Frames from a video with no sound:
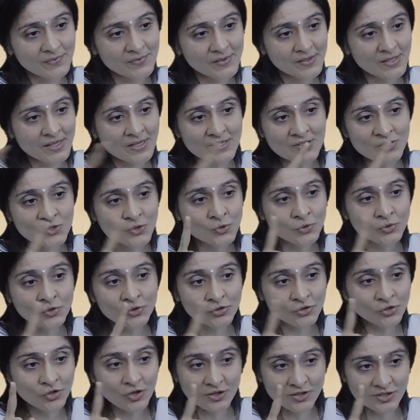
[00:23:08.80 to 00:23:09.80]
There is no
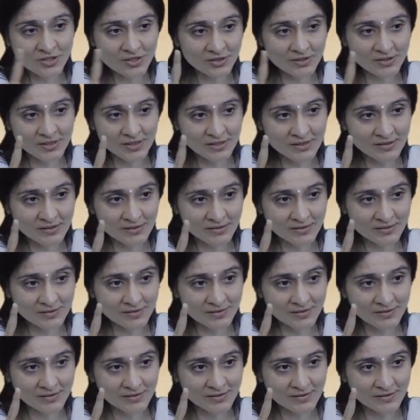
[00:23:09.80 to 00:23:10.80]
thought there.
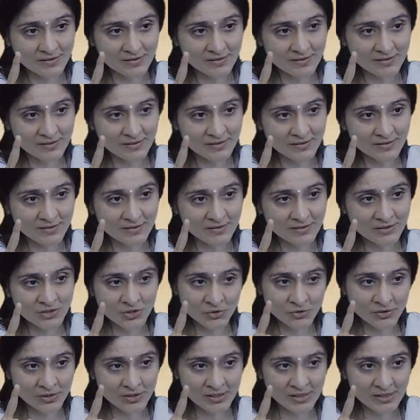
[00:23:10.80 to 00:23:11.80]
Do
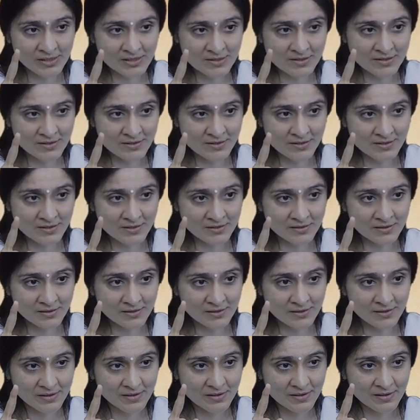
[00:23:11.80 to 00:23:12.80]
you realize this?
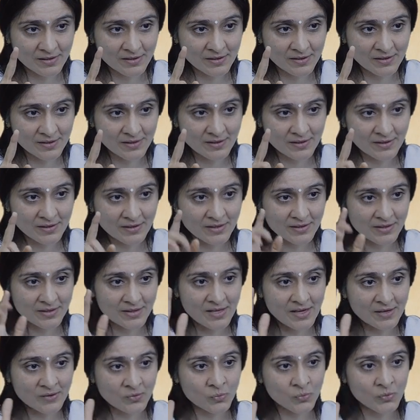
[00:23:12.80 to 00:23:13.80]

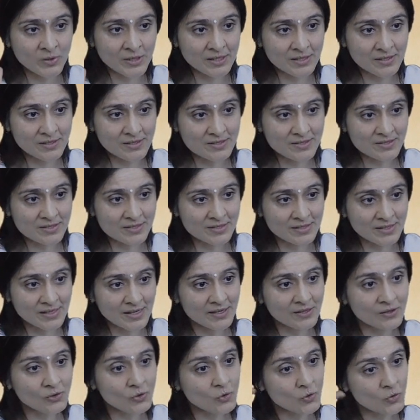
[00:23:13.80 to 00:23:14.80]
That witness
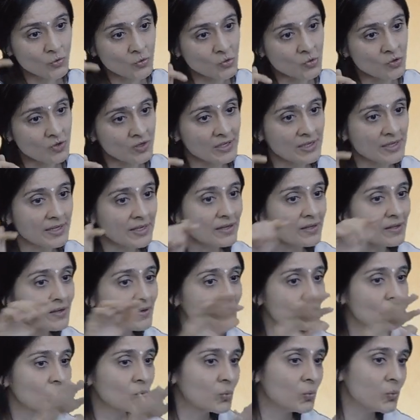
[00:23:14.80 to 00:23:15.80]
can only
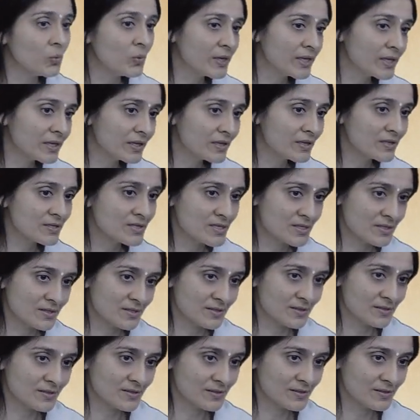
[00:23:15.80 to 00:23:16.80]

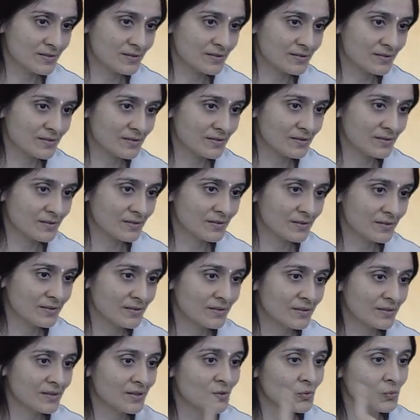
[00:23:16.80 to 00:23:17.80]
witness.
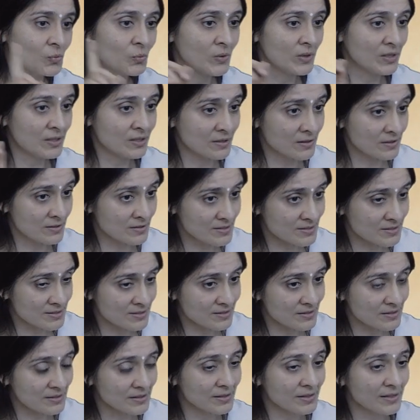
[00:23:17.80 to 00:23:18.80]
The
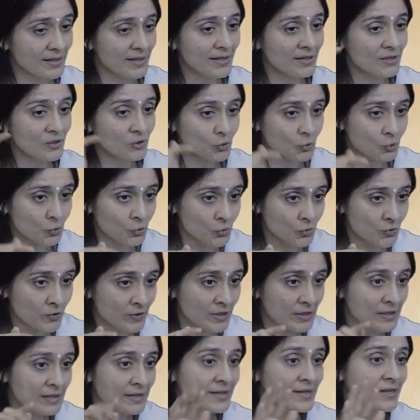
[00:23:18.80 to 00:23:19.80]
witness can
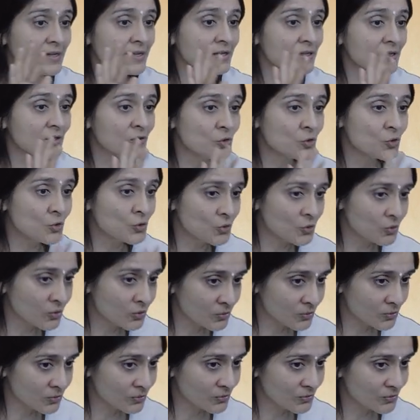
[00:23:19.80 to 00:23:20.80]
only
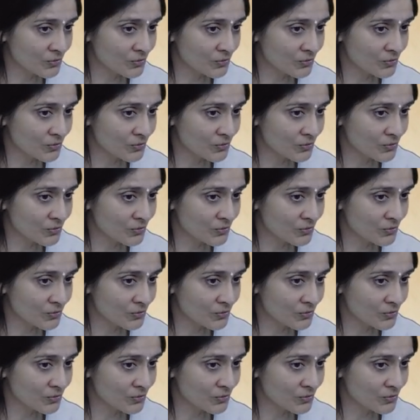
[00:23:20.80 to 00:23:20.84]
know.